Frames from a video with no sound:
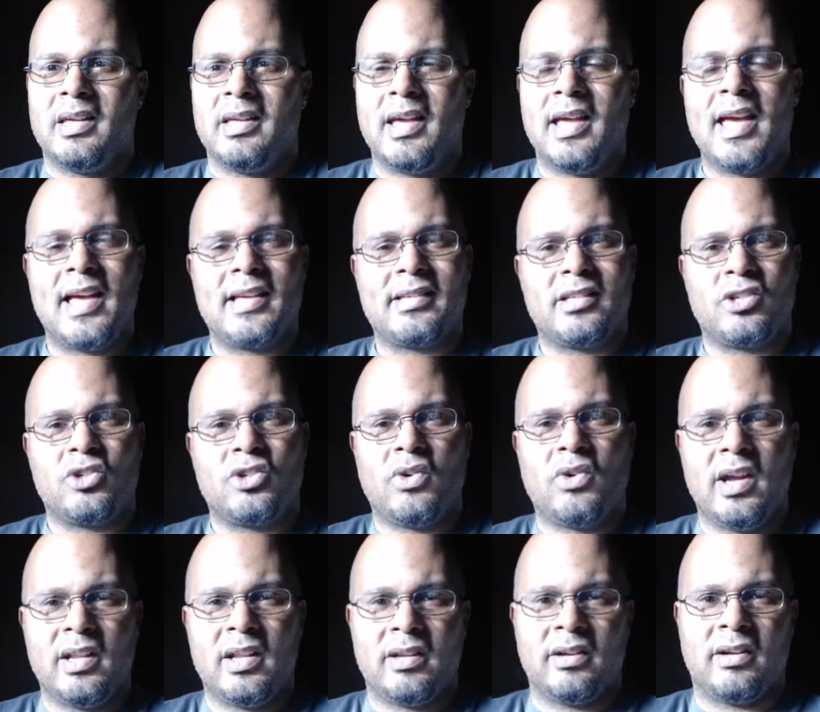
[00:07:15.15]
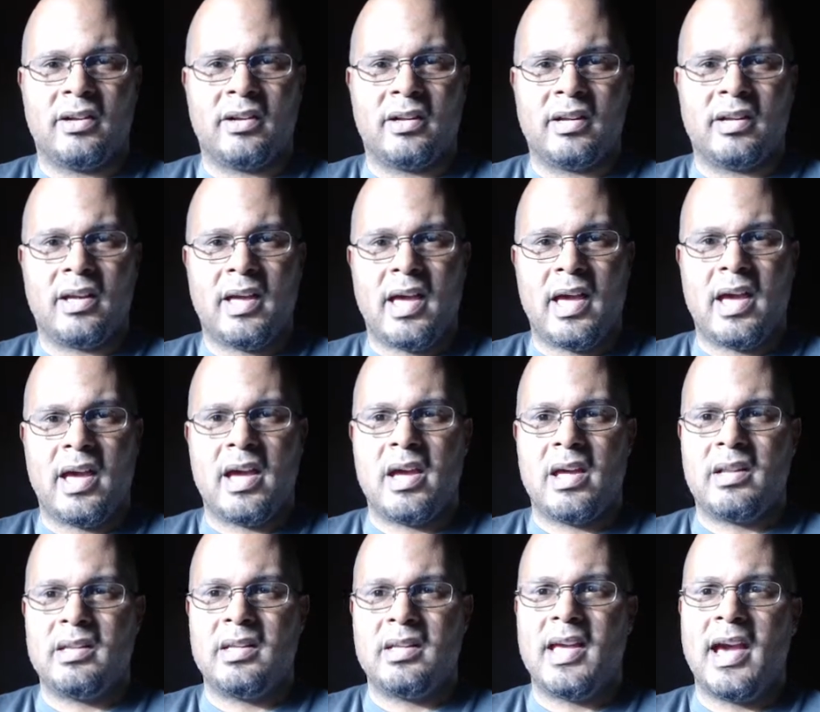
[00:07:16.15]
he has a trailer
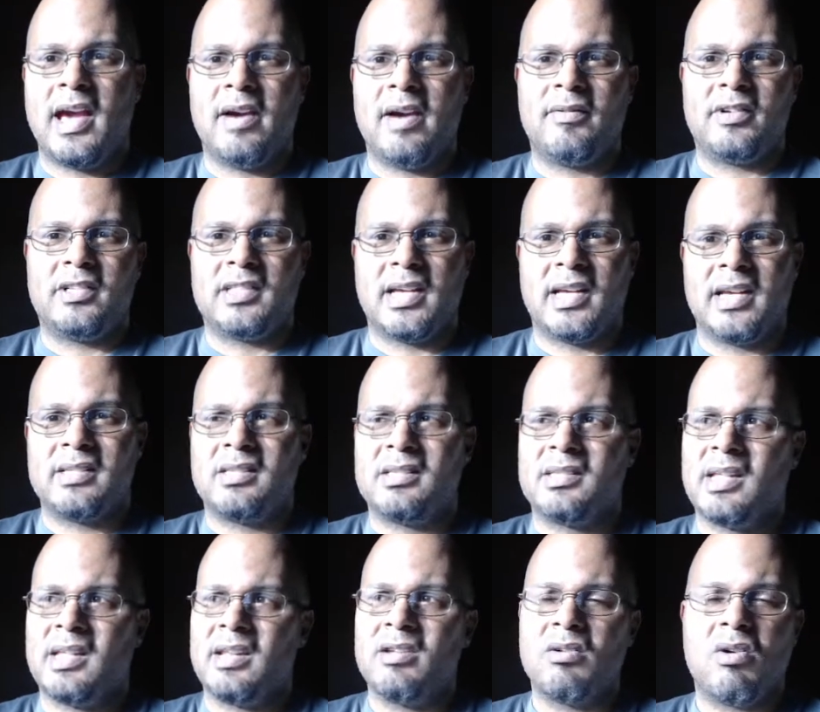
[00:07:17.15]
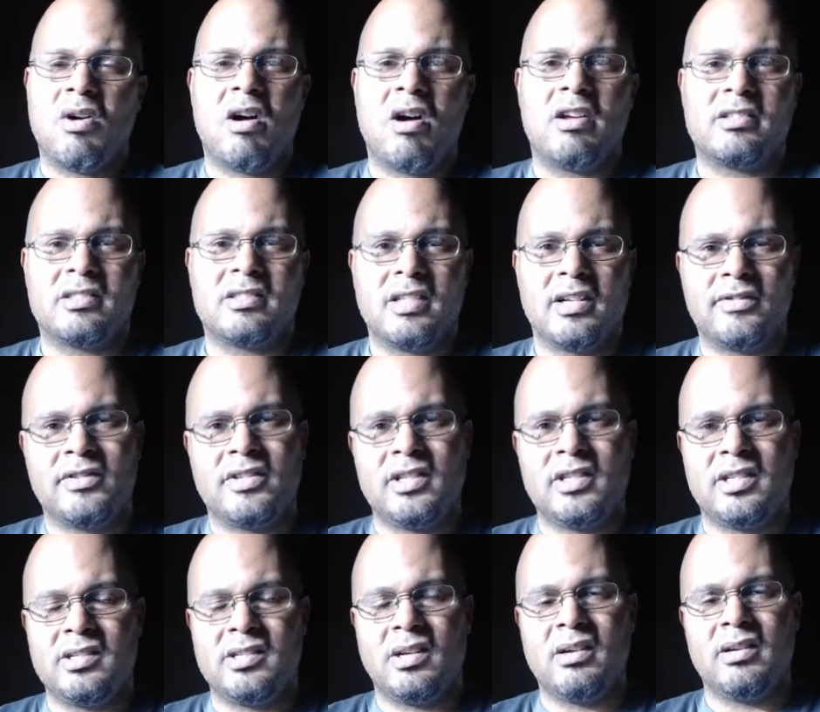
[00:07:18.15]
and he advertises that he'll haul stuff to
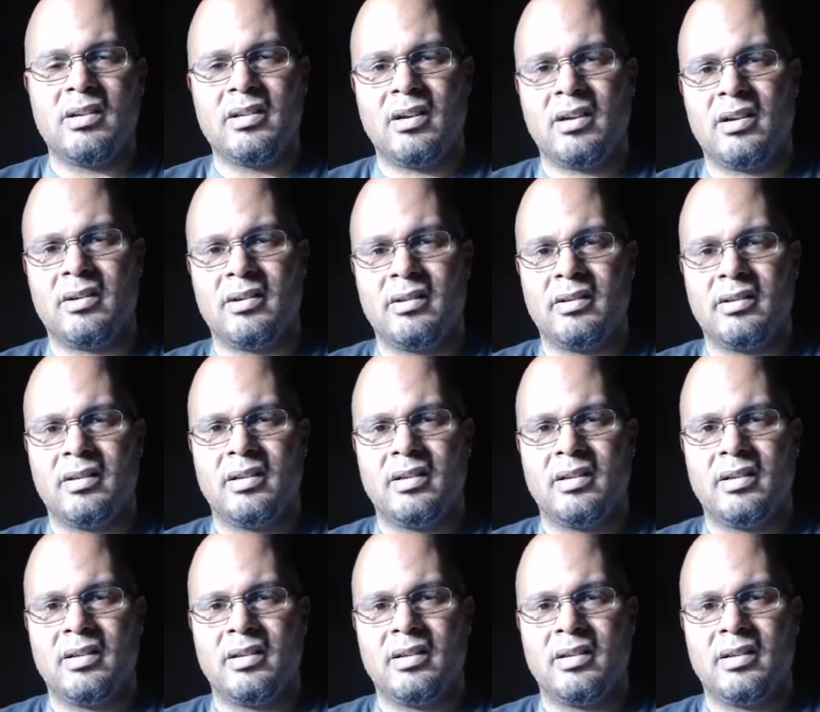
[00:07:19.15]
the junkyard.